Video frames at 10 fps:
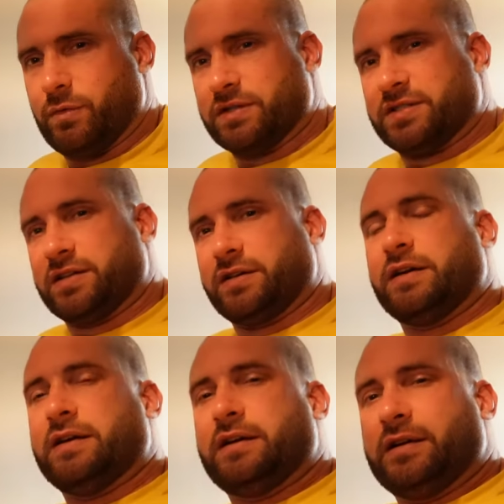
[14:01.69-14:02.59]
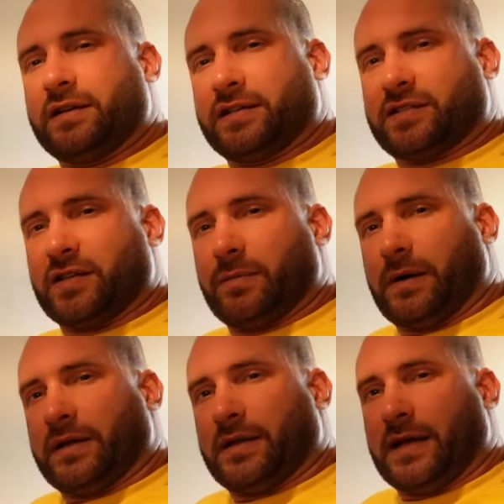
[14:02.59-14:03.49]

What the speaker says: want to disturb Ed